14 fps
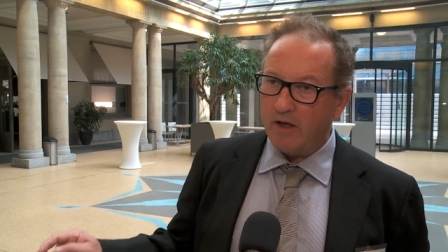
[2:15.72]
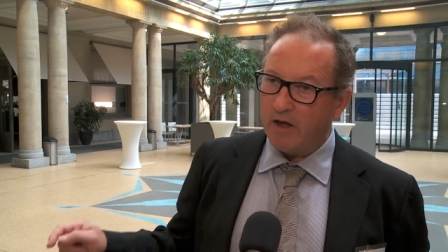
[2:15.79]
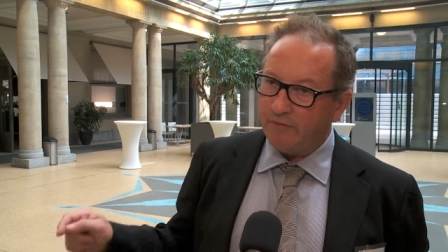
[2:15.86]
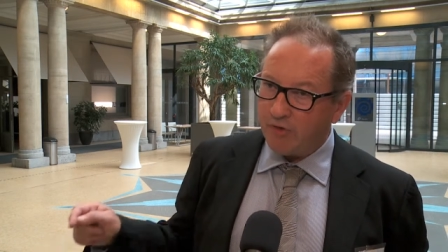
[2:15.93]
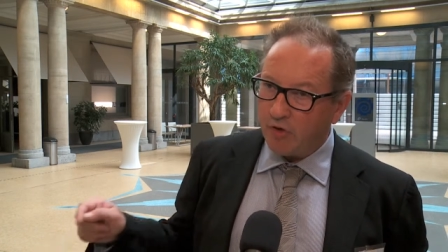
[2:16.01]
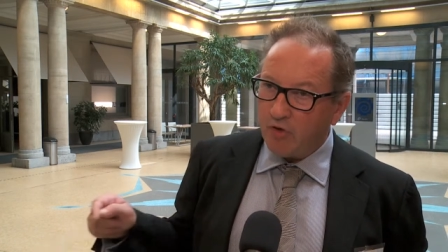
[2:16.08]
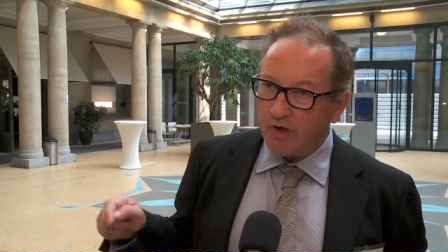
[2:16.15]

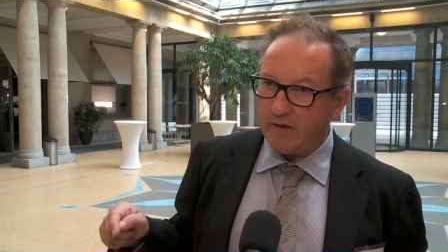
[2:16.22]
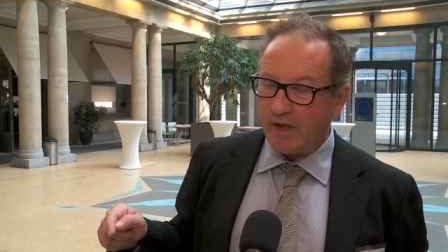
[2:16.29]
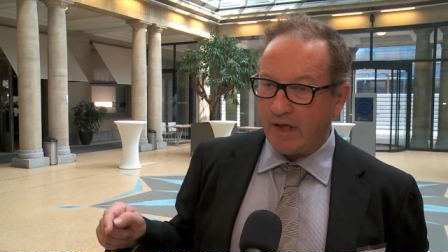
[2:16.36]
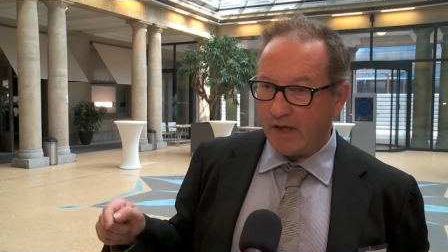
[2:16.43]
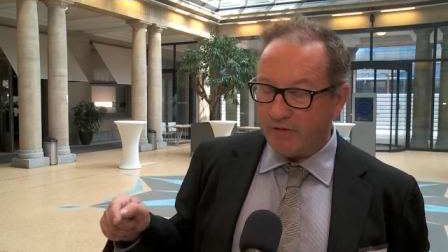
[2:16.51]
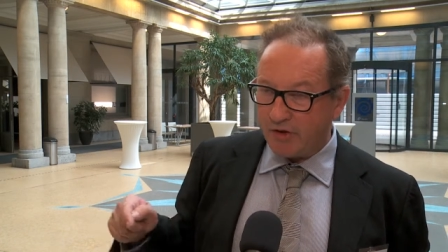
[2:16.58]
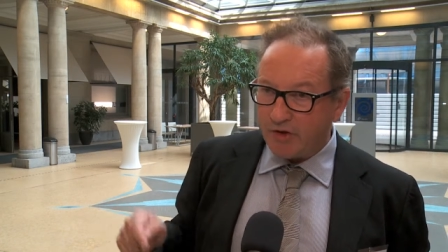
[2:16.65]
If you look at
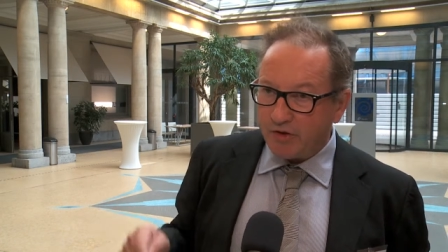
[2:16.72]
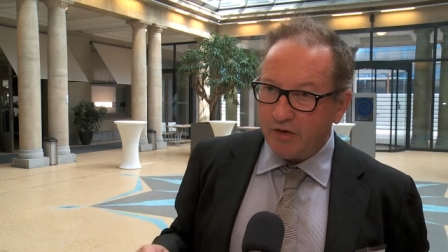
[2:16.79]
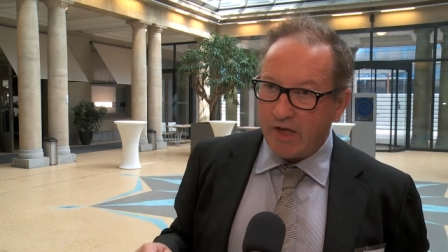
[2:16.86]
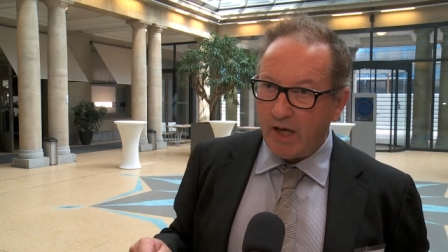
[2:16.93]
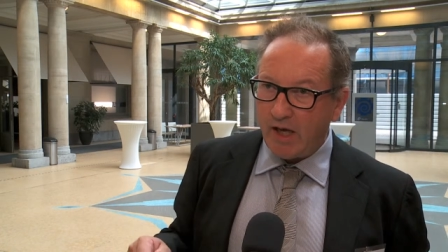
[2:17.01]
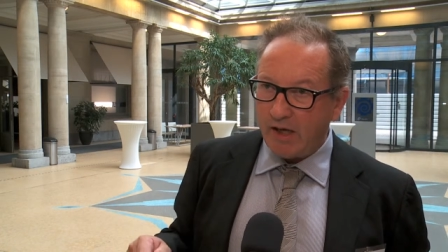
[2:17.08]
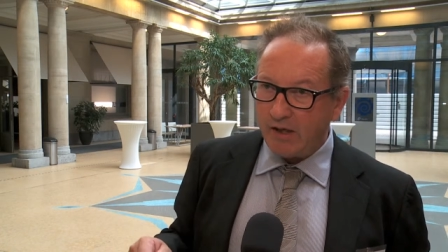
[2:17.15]
that in the
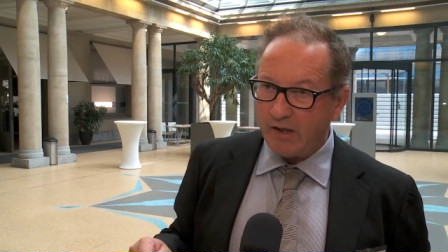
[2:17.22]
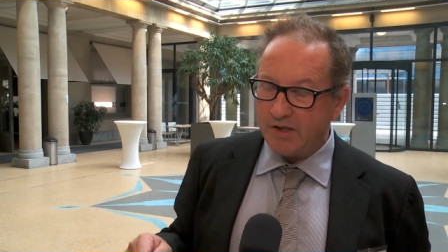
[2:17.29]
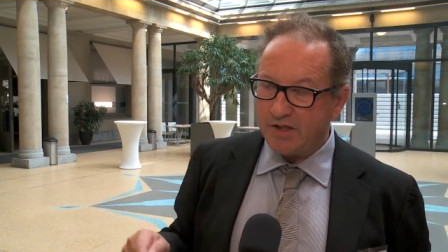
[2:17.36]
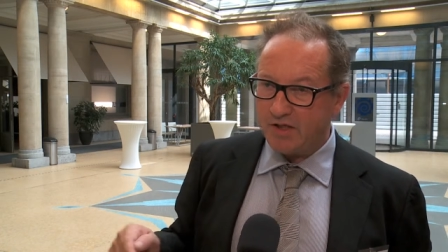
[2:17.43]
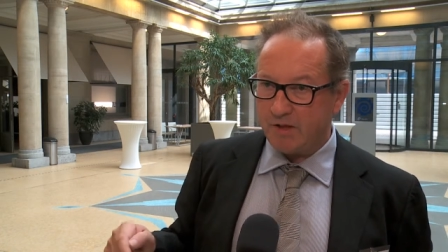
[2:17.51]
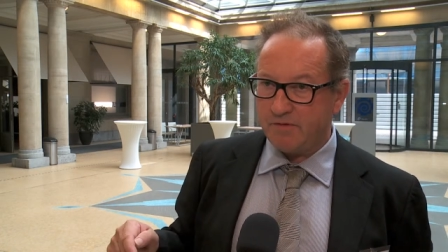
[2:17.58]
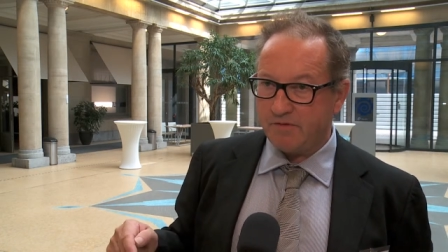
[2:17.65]
UK, in
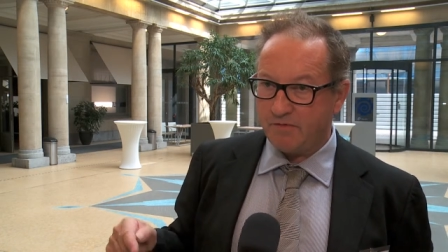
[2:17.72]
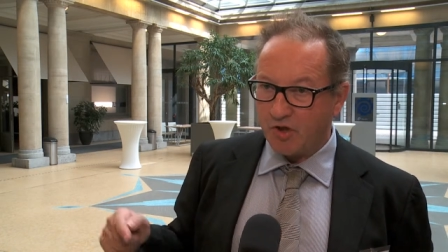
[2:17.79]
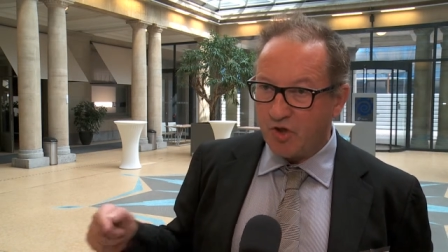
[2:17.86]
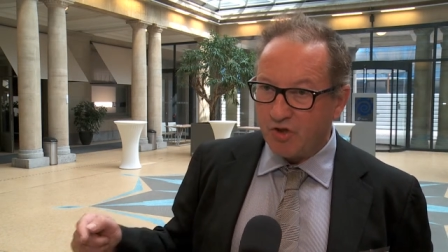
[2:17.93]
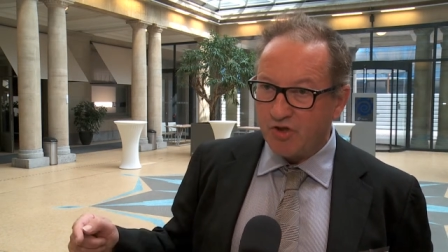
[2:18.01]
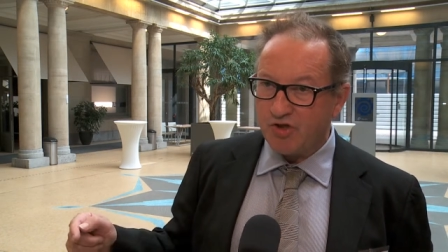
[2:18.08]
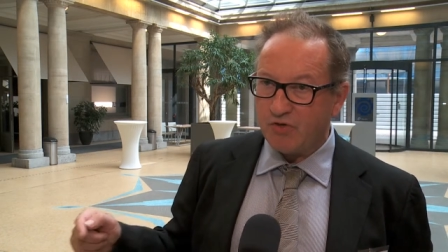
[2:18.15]
terms of the
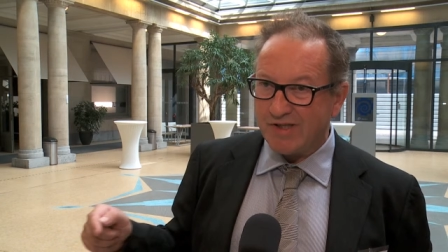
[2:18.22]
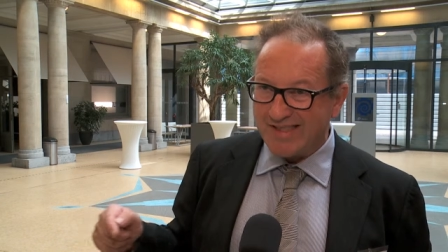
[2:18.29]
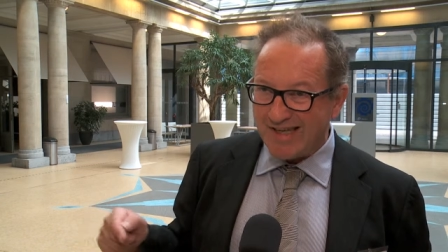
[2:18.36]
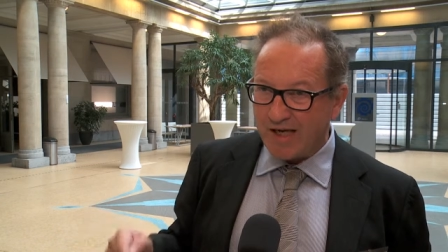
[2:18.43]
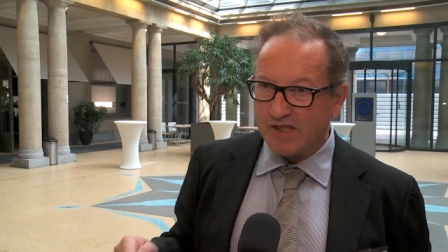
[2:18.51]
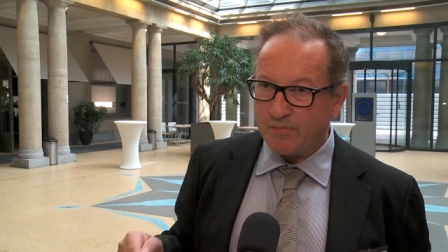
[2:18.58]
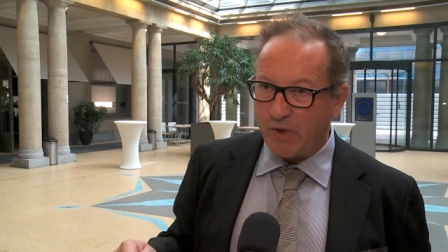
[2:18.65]
cost to a
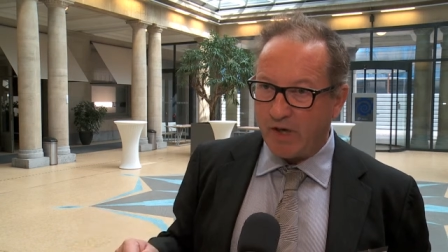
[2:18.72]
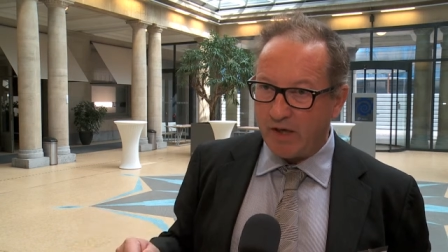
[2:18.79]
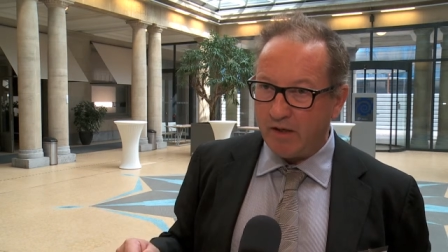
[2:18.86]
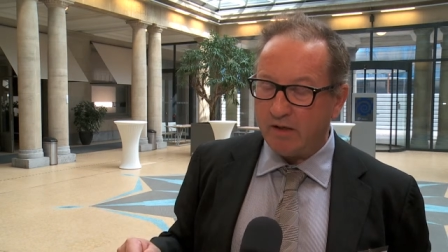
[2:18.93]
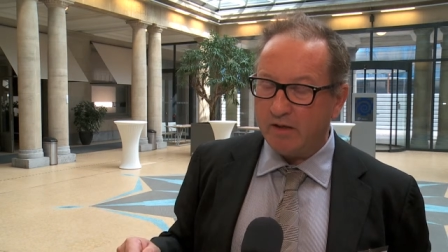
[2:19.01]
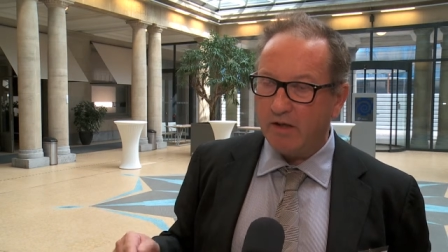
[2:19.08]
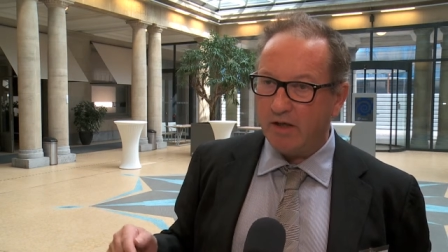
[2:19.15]
taxpayer,